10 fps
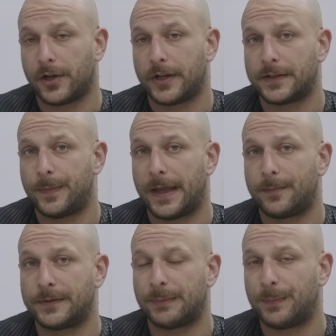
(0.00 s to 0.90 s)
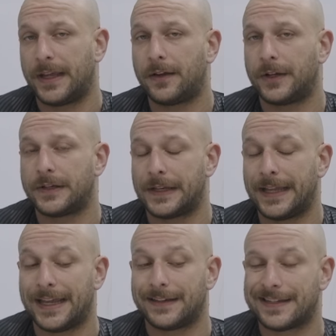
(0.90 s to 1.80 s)
going to be able to peel his
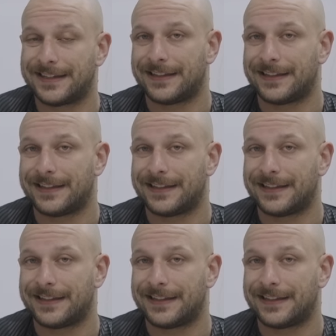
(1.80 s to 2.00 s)
legs